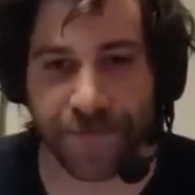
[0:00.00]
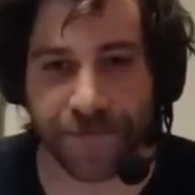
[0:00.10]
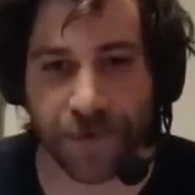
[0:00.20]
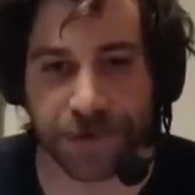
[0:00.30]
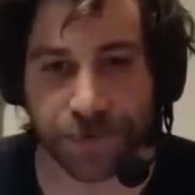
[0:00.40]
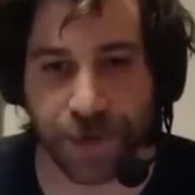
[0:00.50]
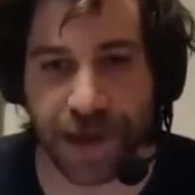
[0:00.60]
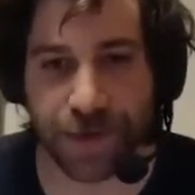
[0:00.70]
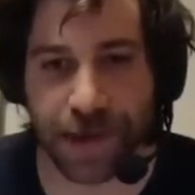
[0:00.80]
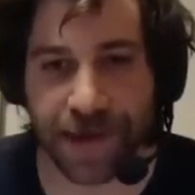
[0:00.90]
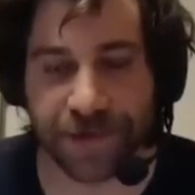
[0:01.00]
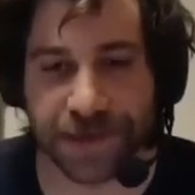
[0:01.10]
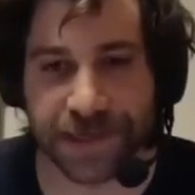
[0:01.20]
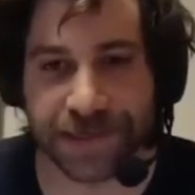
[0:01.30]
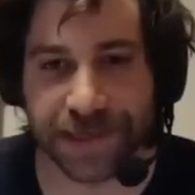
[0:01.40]
first raid we ever
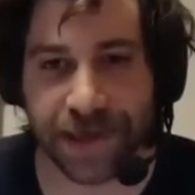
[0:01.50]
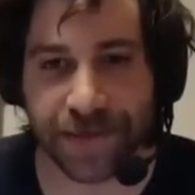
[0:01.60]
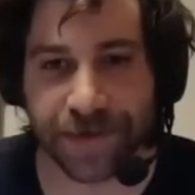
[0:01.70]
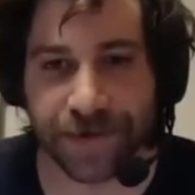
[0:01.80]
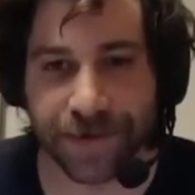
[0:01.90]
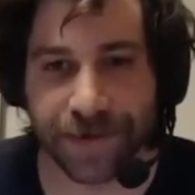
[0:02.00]
did together.